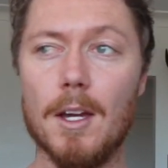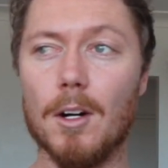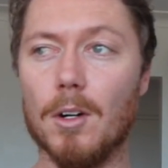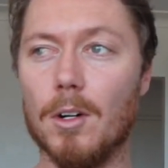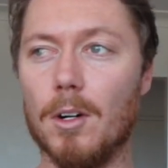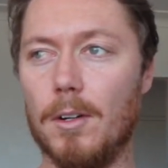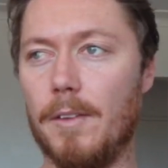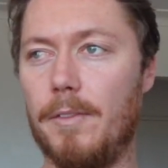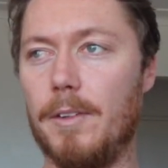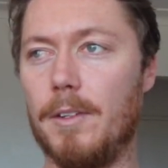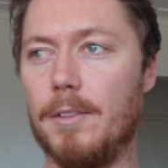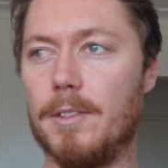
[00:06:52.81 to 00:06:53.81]
or
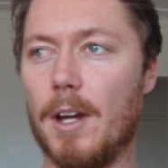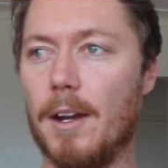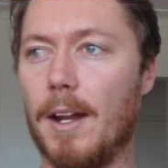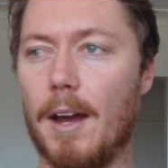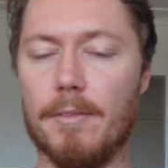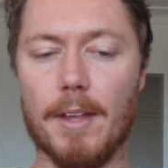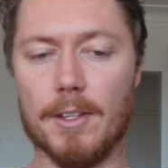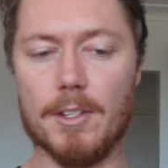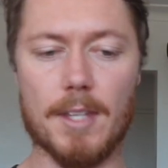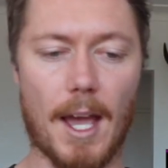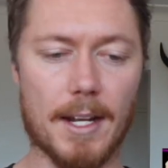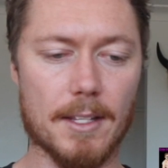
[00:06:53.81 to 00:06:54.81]
if you don't have that,
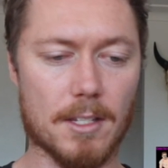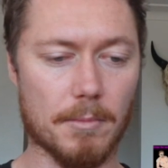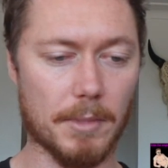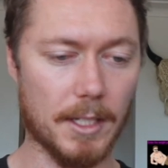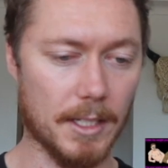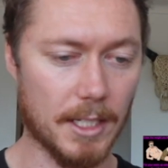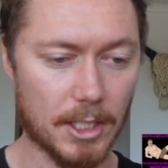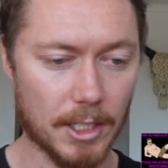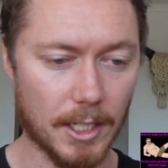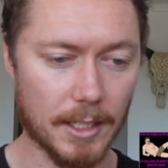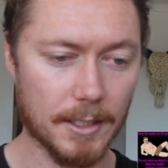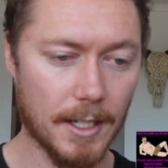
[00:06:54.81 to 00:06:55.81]
just add in some
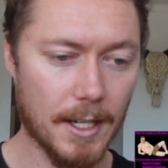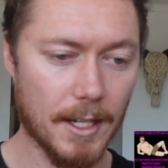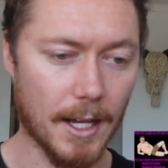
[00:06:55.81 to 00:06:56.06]
conditioning